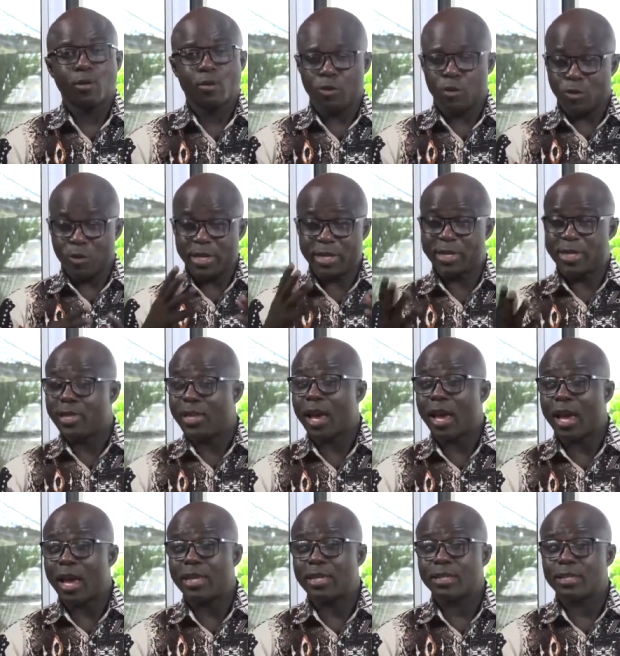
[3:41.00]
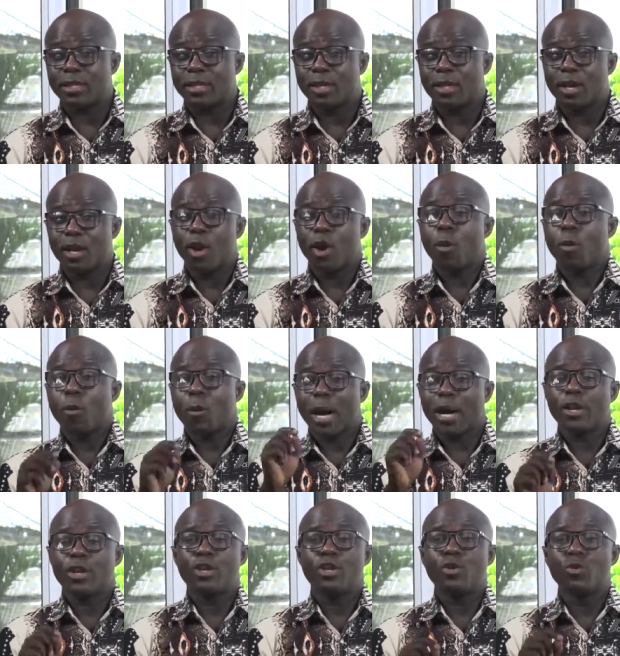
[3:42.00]
You may see the head,
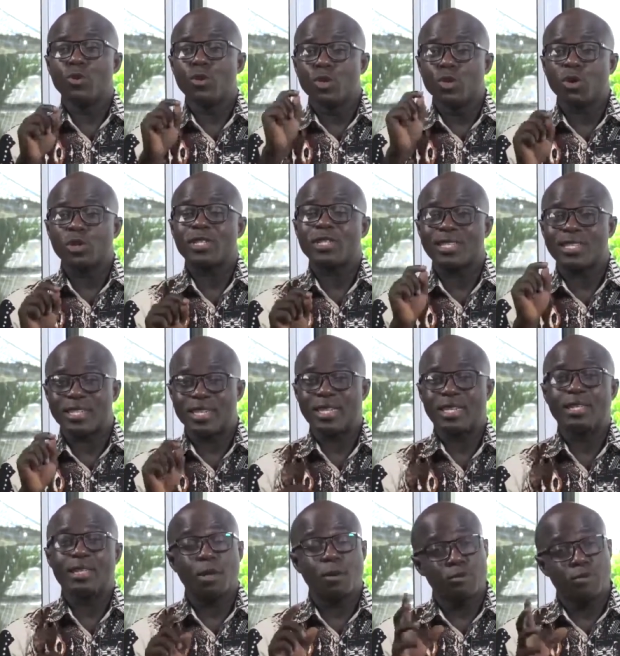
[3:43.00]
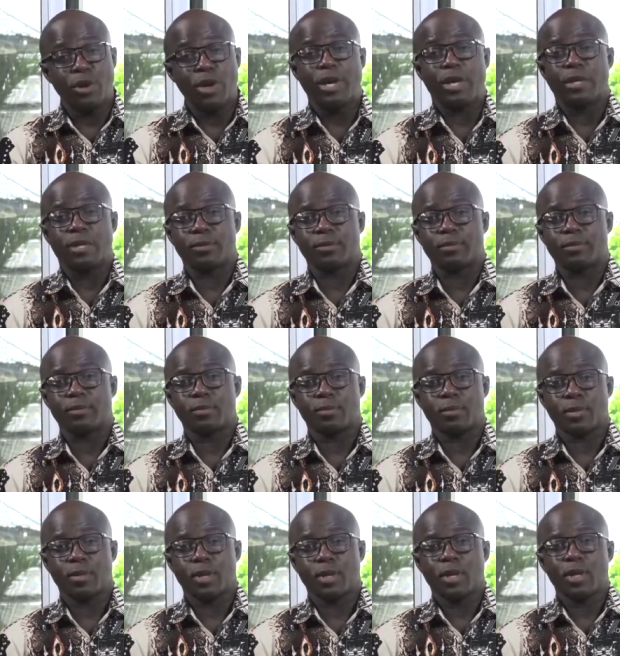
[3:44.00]
but you will not see the brain.
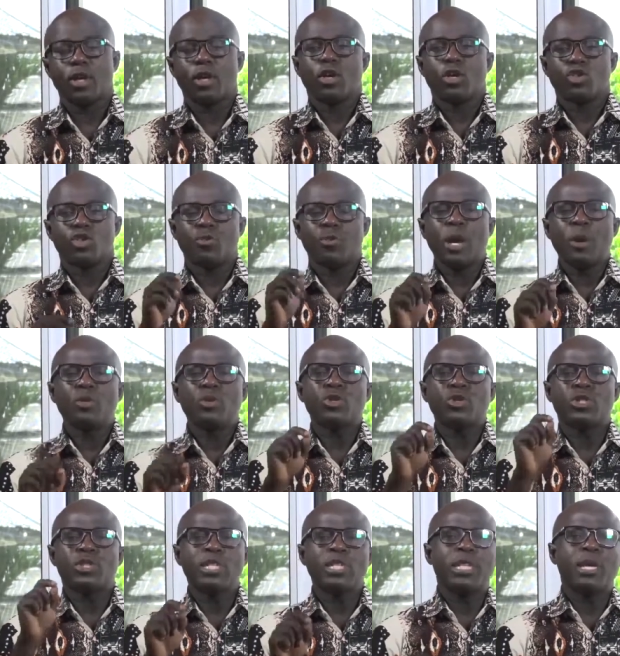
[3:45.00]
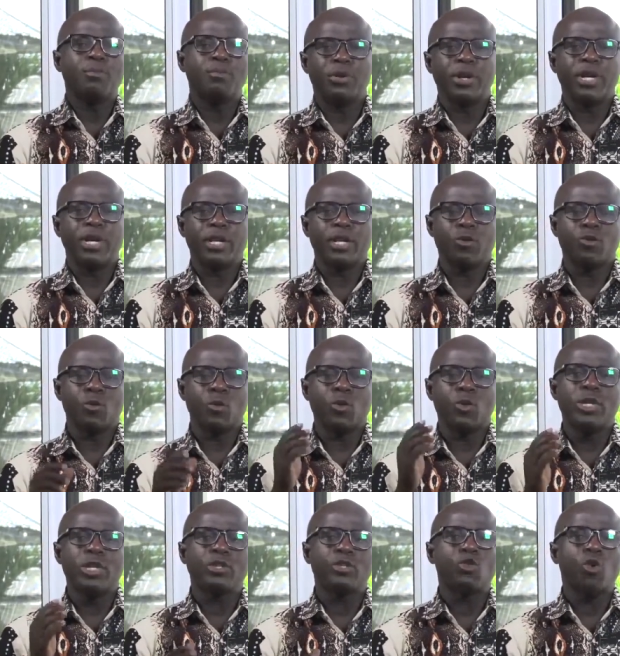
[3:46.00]
To be able to see the brain, we
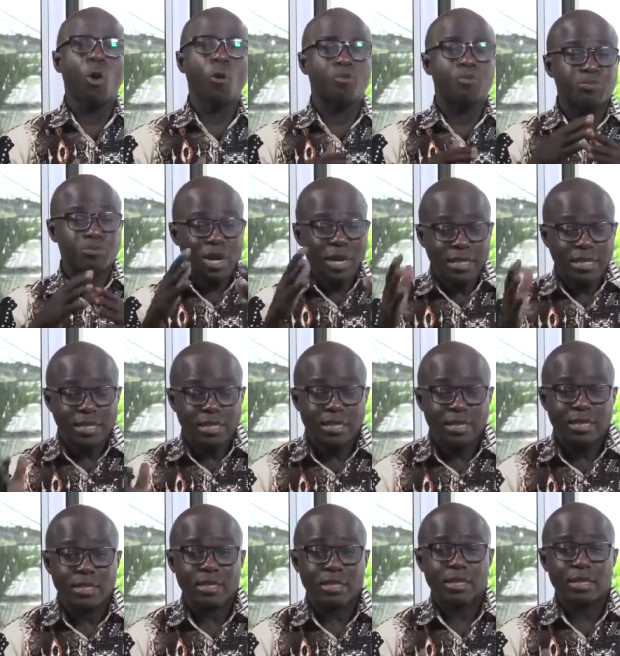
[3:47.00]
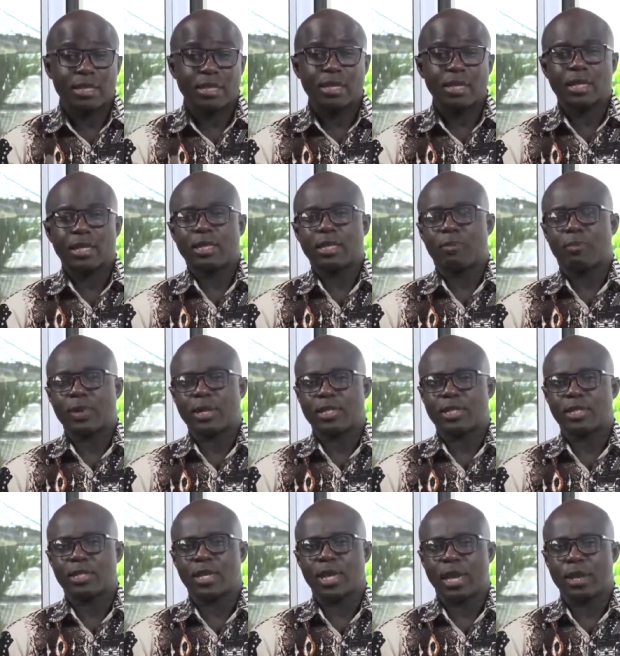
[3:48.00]
will need to operate the
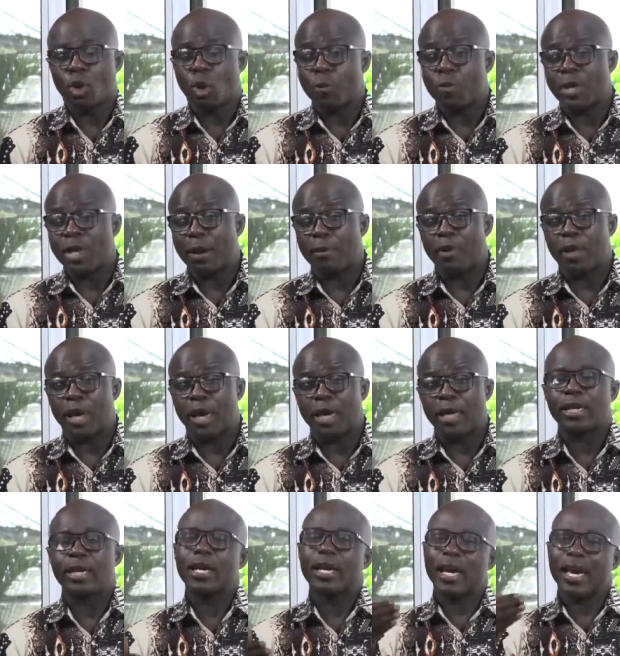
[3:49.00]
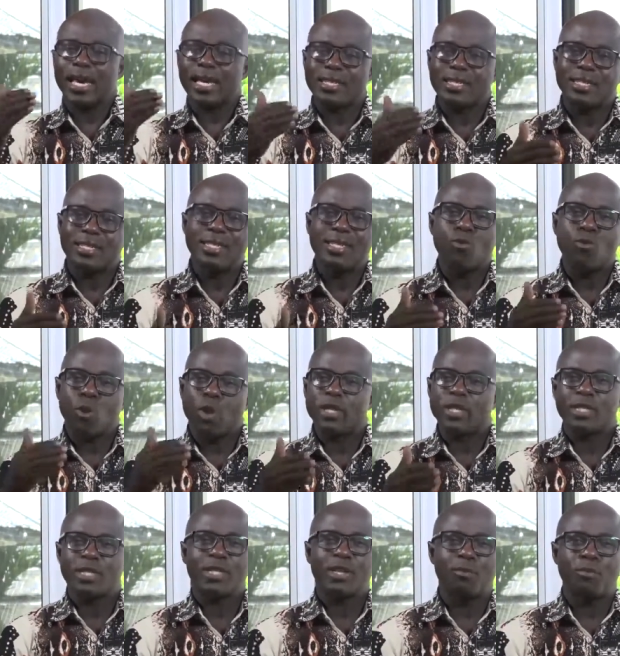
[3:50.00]
person's head, open up the head, and see what
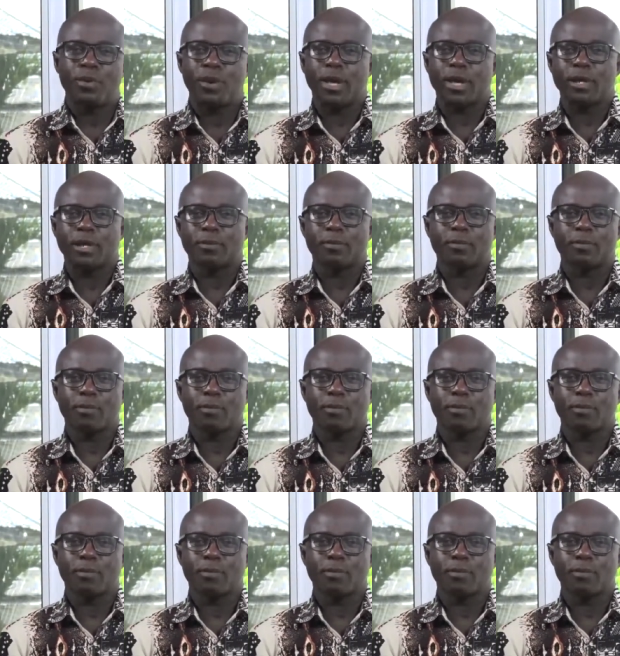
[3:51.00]
is in the brain.